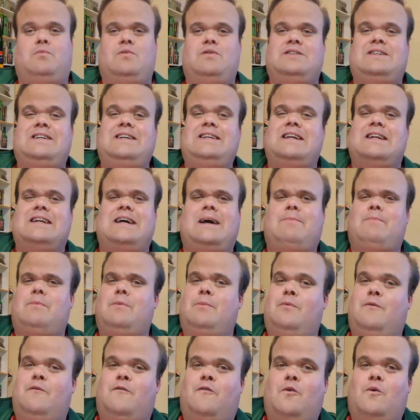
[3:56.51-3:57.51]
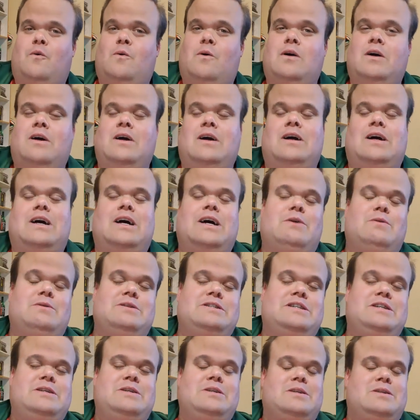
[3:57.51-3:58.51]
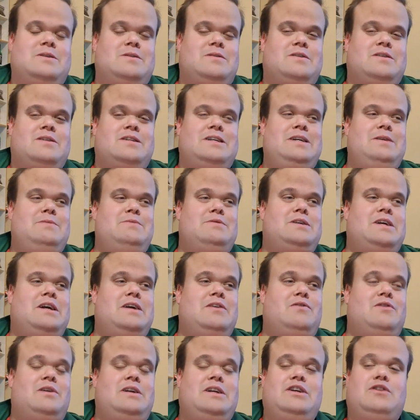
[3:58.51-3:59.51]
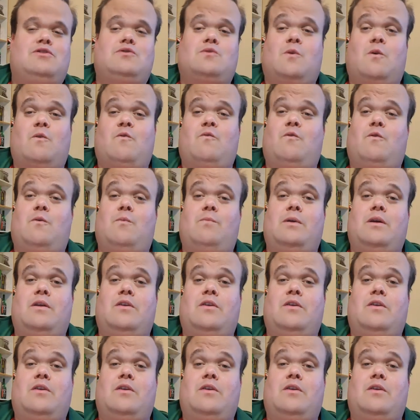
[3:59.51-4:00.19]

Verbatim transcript: We've seen it happen before, and we've seen teams get really transformed